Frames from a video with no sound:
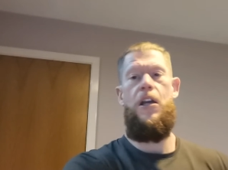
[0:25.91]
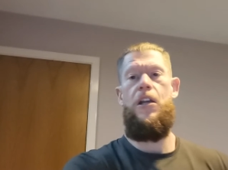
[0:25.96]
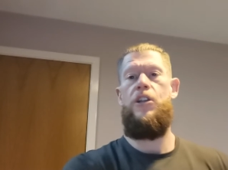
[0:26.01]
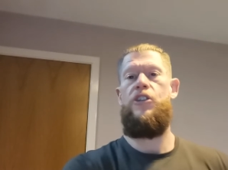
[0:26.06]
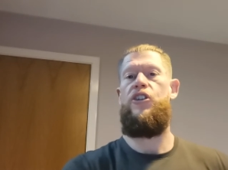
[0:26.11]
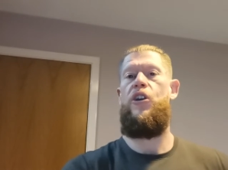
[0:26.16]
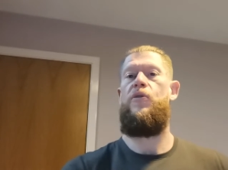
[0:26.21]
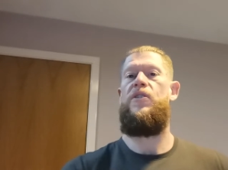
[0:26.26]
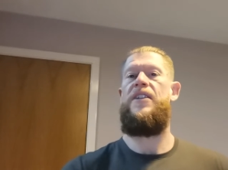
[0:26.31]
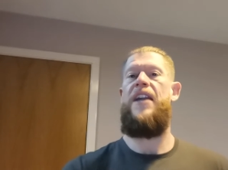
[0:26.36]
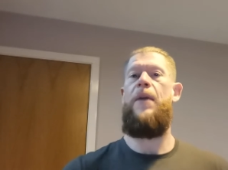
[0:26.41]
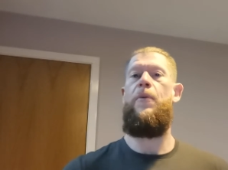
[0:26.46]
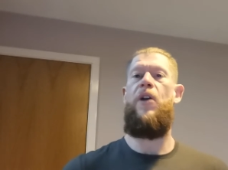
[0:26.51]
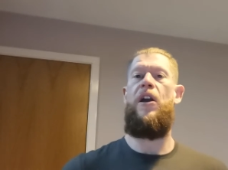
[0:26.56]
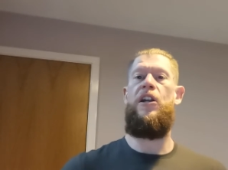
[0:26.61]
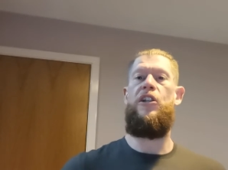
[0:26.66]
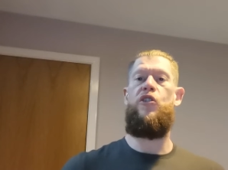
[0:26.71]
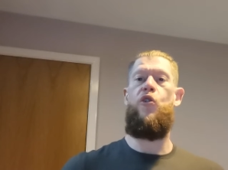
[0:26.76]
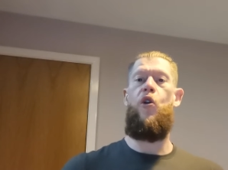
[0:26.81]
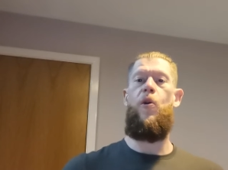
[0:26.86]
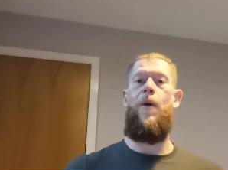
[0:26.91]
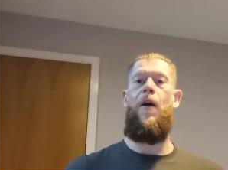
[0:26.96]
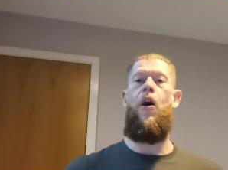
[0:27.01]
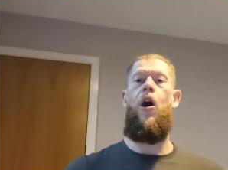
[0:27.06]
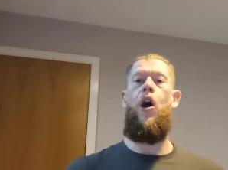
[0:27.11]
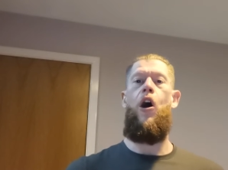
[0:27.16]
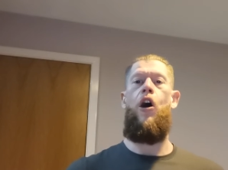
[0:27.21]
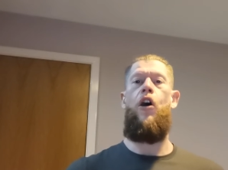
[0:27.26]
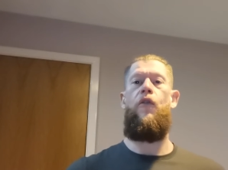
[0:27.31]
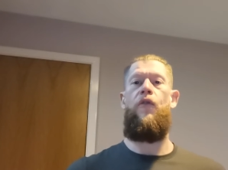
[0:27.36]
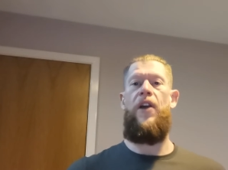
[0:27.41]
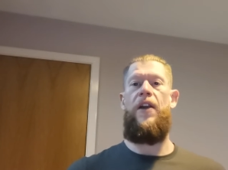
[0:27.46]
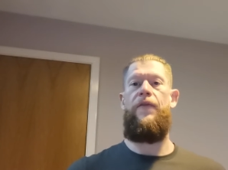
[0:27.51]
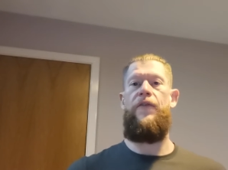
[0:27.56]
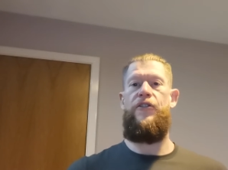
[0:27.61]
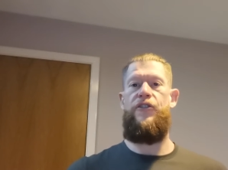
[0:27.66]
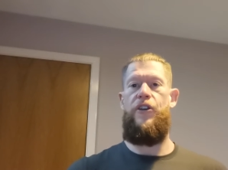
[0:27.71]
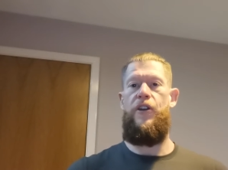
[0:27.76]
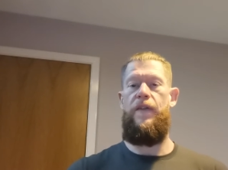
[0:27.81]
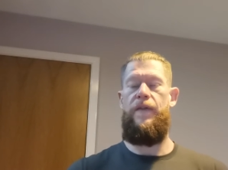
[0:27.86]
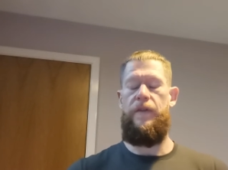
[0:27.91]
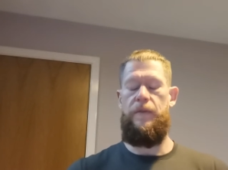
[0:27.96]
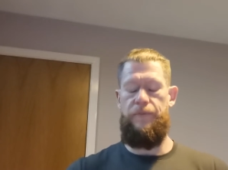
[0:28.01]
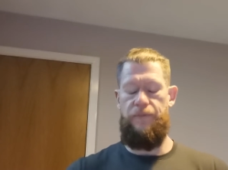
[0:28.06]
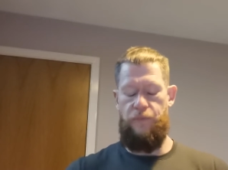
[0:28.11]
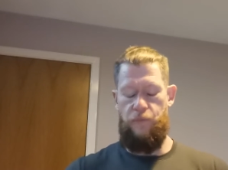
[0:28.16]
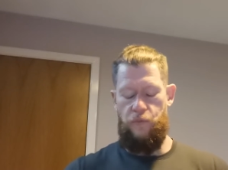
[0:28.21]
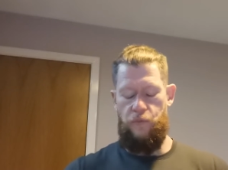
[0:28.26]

So today, we're going to talk about heart rate reserve.